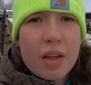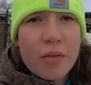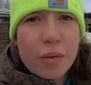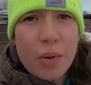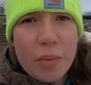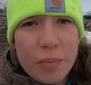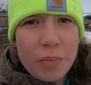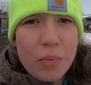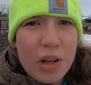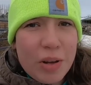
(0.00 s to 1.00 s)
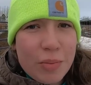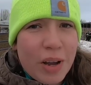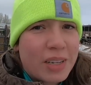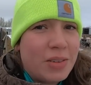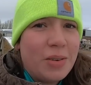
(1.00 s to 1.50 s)
everyone, welcome
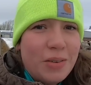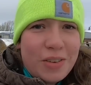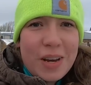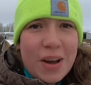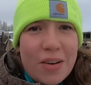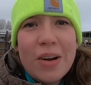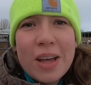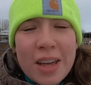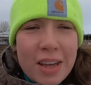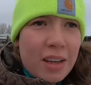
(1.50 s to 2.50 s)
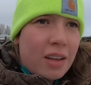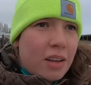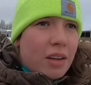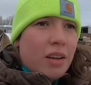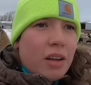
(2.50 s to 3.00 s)
back to a new video.
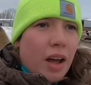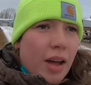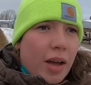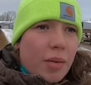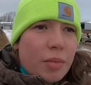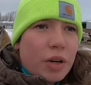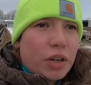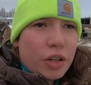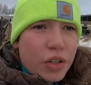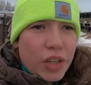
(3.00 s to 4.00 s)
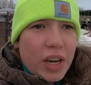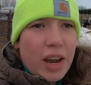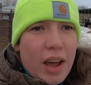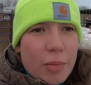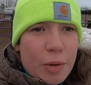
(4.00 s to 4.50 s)
I'm currently
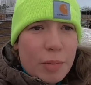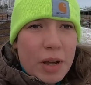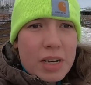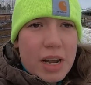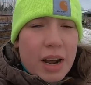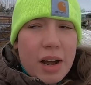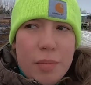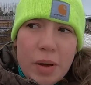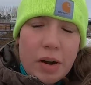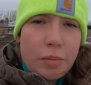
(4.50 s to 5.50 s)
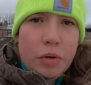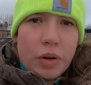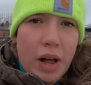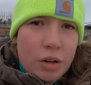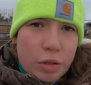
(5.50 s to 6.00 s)
helping my dad bed up
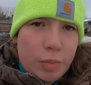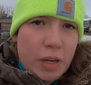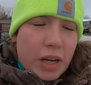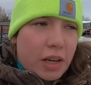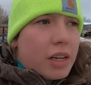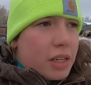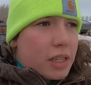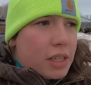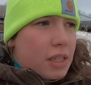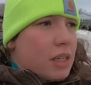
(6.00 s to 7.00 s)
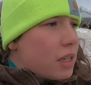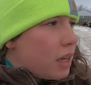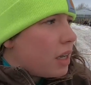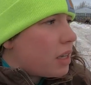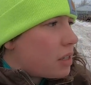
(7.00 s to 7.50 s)
corrals because
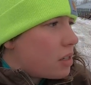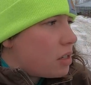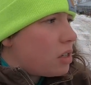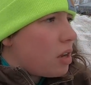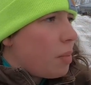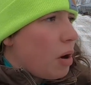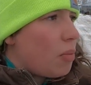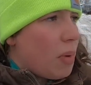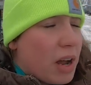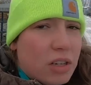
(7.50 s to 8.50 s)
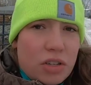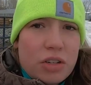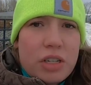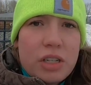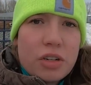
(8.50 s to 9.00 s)
it's about minus
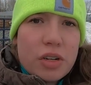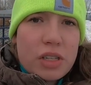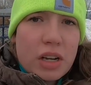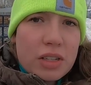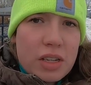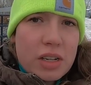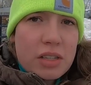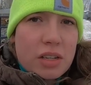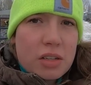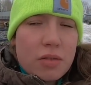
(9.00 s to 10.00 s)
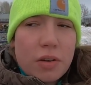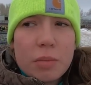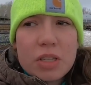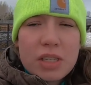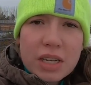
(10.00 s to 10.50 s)
13 degrees Celsius. It's
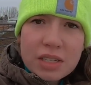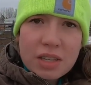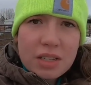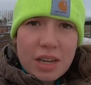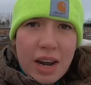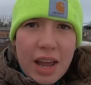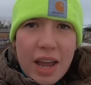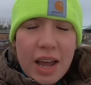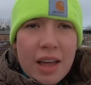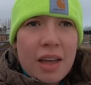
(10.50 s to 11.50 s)
November 6th today.